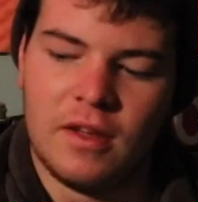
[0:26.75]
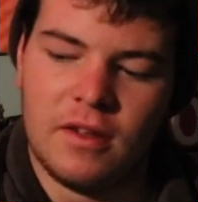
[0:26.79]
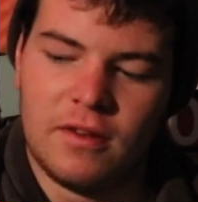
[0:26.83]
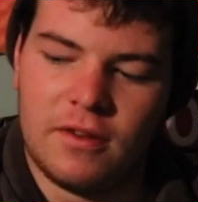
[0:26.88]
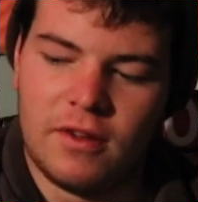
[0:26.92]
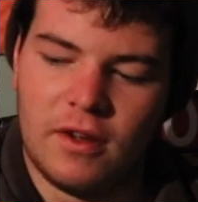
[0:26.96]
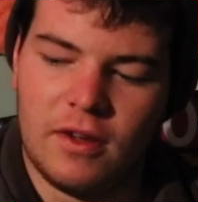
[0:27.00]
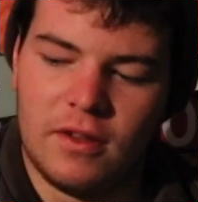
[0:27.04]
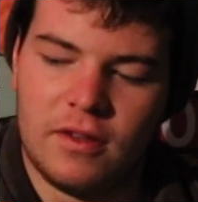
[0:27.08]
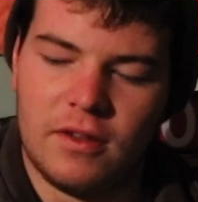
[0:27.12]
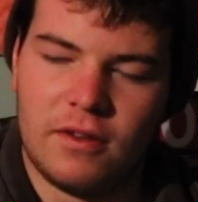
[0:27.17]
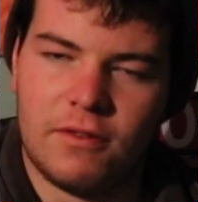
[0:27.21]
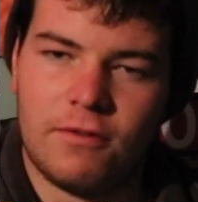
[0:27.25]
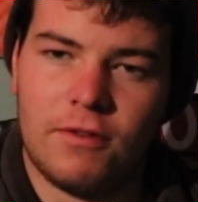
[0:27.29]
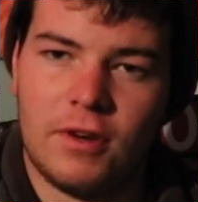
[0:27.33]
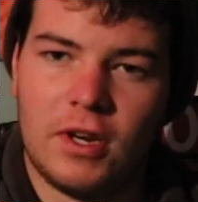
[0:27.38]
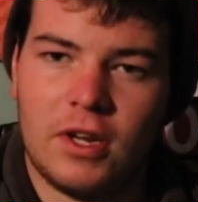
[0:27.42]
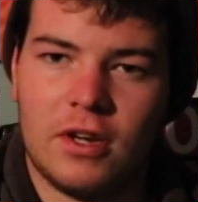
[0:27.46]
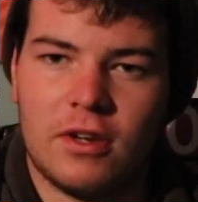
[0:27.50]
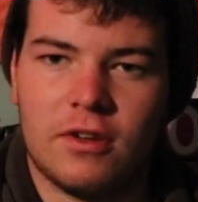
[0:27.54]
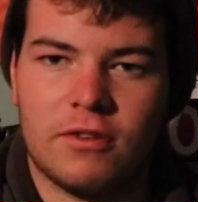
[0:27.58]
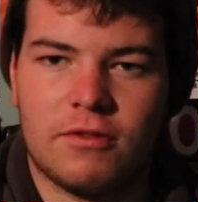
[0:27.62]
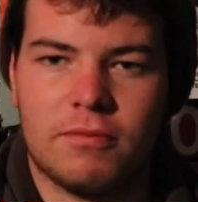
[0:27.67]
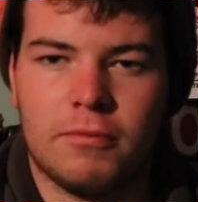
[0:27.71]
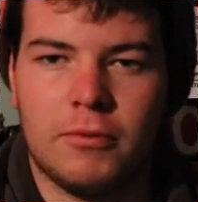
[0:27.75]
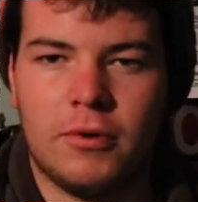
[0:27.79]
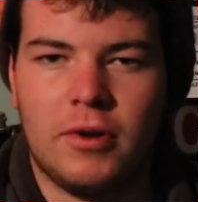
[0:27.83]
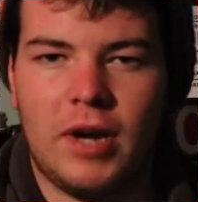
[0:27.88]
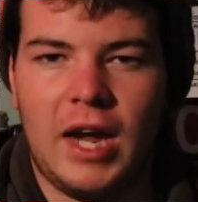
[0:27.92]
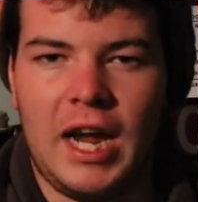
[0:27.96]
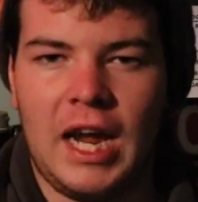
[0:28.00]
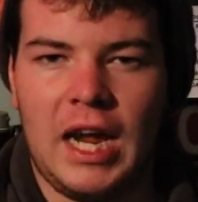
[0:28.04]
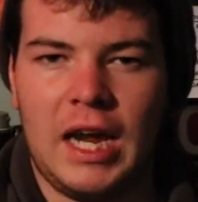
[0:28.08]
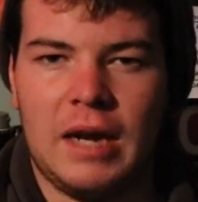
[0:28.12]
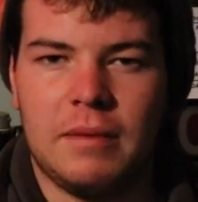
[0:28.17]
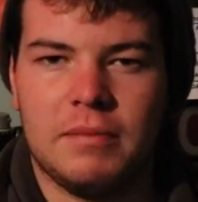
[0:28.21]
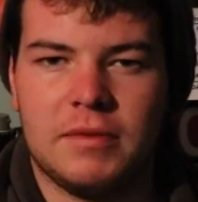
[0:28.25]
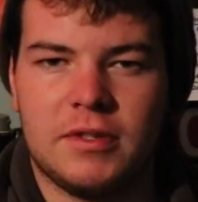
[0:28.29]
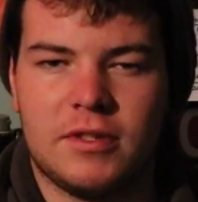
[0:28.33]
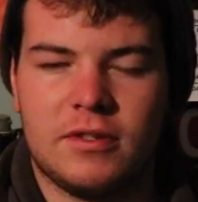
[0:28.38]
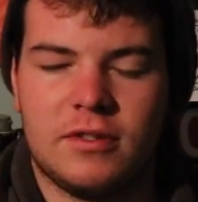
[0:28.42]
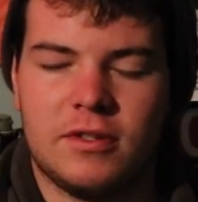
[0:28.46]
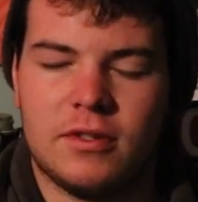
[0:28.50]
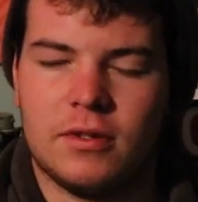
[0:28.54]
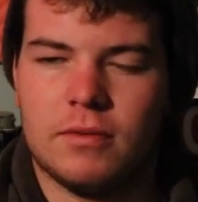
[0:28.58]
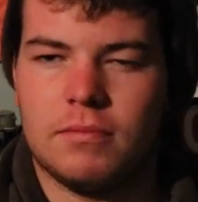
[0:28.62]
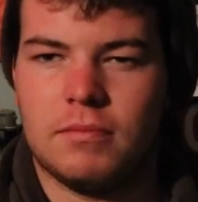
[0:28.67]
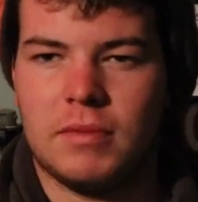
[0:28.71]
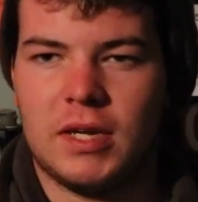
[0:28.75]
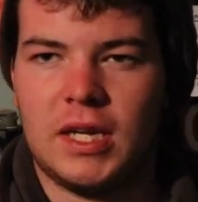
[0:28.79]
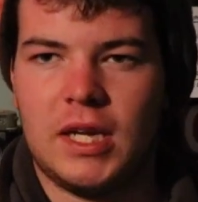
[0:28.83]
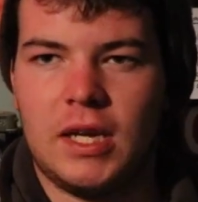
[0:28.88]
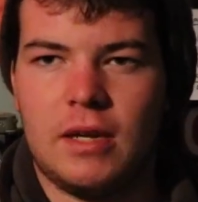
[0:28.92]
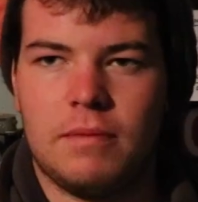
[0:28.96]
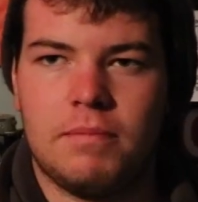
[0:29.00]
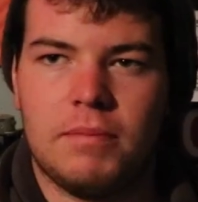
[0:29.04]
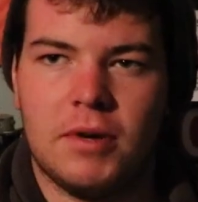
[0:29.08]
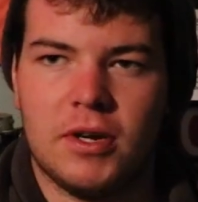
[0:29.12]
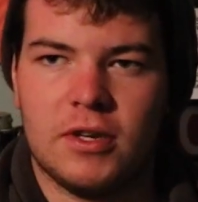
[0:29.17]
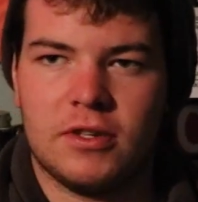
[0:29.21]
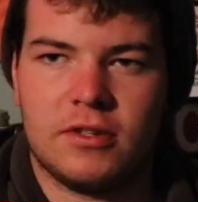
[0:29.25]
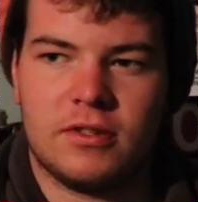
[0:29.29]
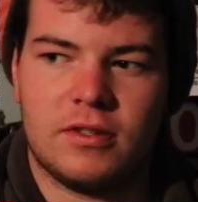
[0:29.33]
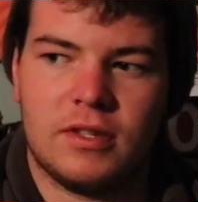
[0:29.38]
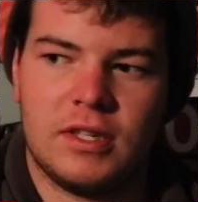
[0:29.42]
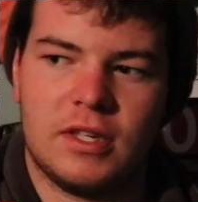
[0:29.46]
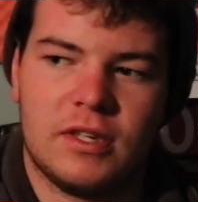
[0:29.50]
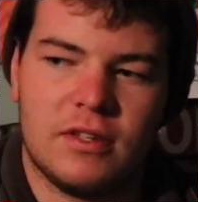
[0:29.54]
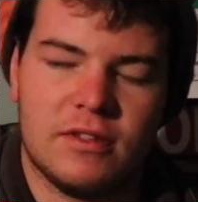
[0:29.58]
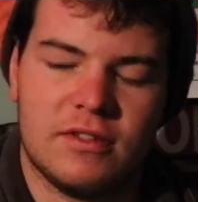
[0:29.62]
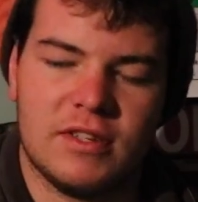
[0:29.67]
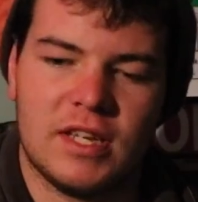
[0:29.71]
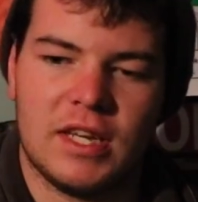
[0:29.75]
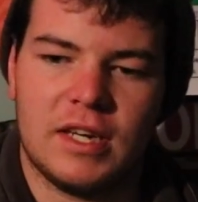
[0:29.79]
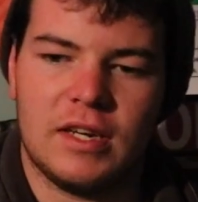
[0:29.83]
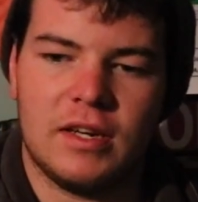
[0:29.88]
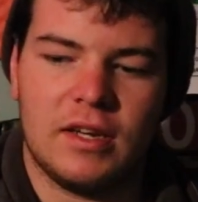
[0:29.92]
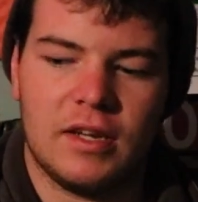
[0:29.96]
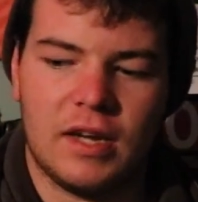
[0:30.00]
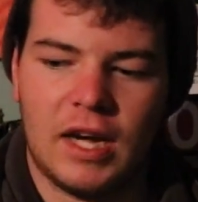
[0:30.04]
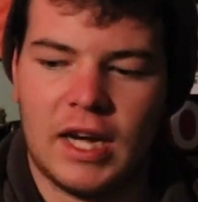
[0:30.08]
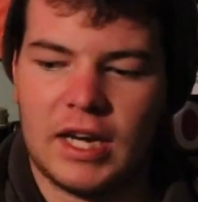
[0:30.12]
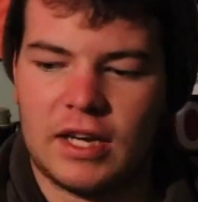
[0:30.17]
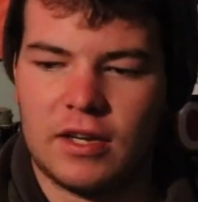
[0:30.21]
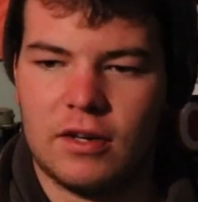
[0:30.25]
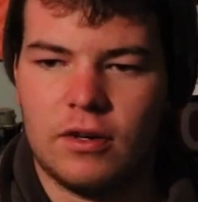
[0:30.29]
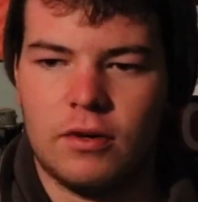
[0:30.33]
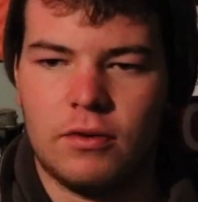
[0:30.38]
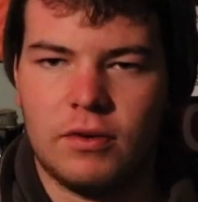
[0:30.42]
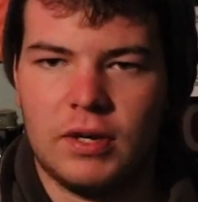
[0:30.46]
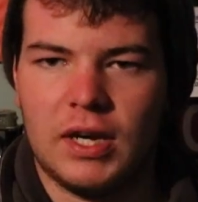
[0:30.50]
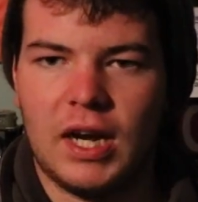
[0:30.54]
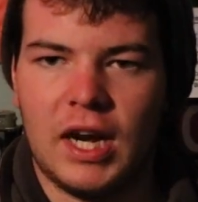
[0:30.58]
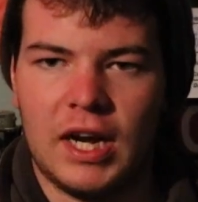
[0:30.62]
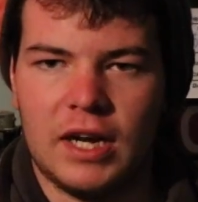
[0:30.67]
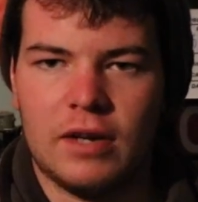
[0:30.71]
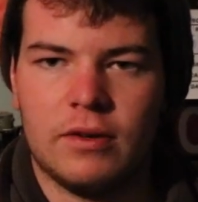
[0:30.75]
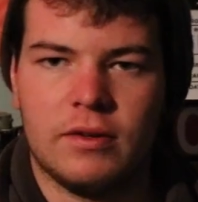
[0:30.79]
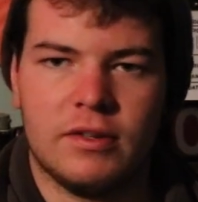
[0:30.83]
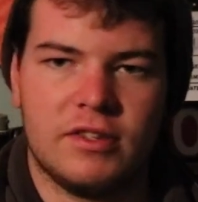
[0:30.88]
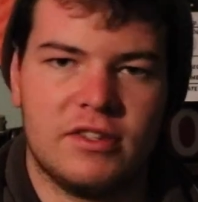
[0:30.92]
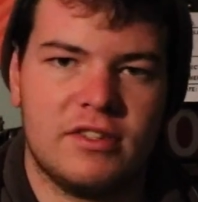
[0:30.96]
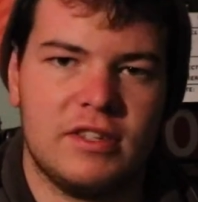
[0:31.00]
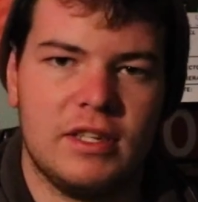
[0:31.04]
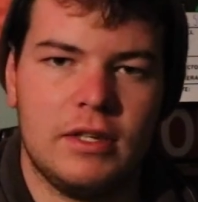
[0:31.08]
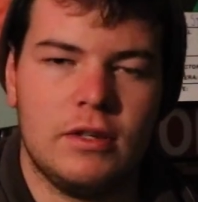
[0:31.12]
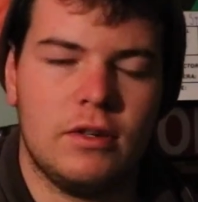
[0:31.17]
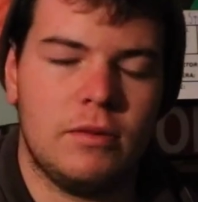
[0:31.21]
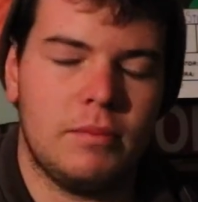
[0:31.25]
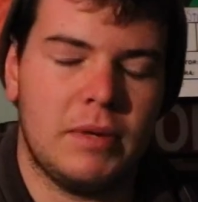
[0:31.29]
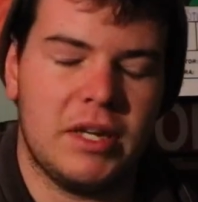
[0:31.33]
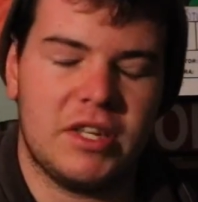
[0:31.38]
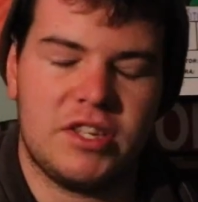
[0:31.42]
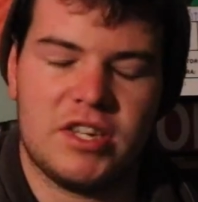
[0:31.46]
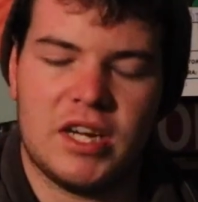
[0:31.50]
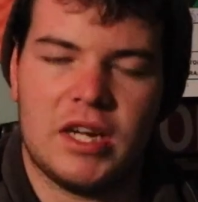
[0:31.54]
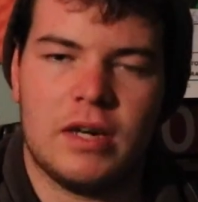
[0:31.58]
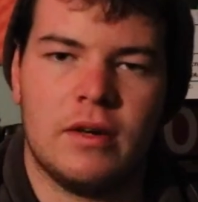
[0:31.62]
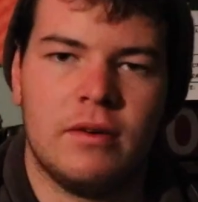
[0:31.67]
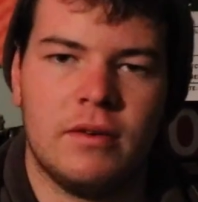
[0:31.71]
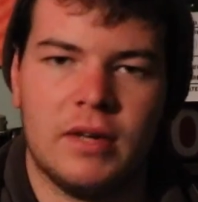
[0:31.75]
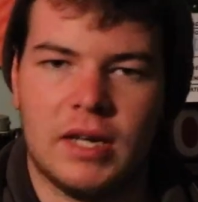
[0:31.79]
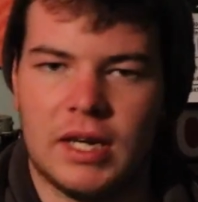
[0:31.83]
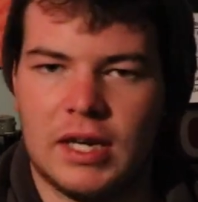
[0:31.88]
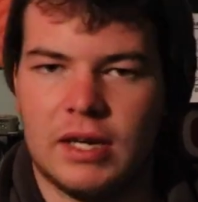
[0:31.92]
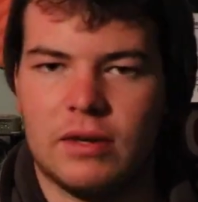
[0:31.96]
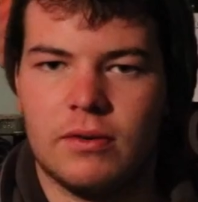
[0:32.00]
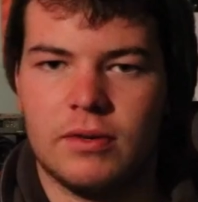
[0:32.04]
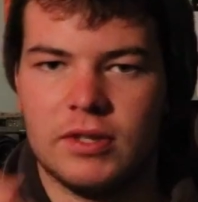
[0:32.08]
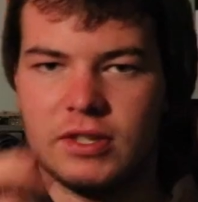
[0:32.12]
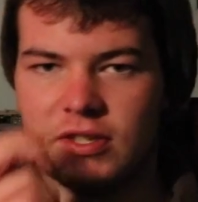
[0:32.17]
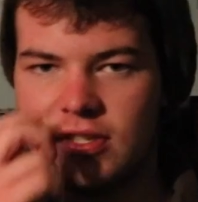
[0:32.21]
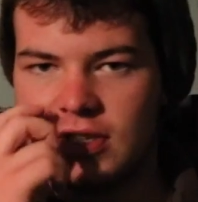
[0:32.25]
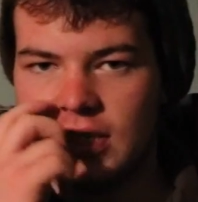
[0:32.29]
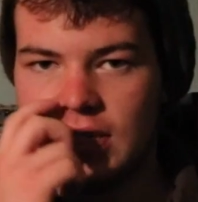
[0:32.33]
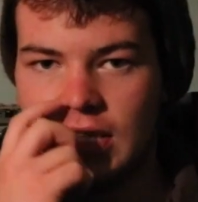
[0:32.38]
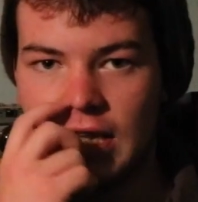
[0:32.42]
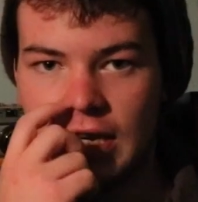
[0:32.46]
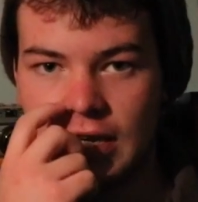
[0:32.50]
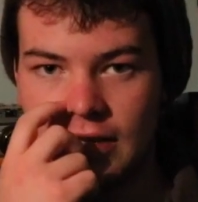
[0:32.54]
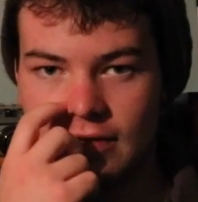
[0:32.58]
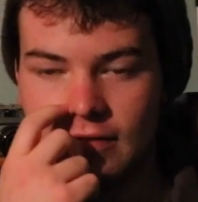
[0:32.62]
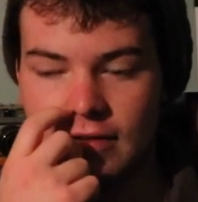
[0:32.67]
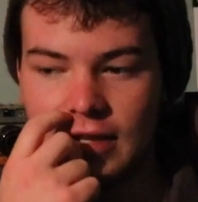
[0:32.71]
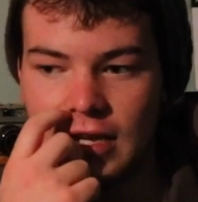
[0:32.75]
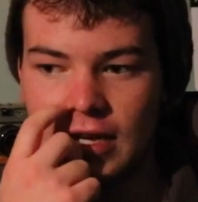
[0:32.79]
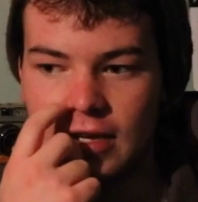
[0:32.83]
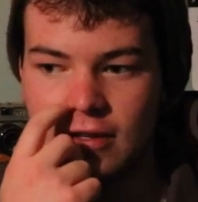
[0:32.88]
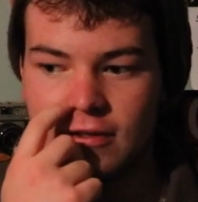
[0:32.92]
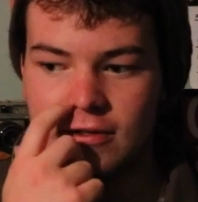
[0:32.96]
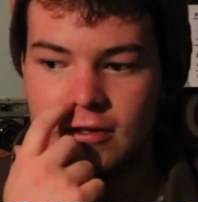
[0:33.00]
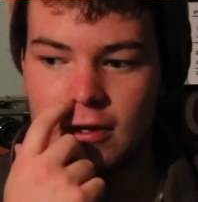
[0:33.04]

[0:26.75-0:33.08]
So this video is more aimed to me personally, because then I always see it on my channel and I always see that it's there.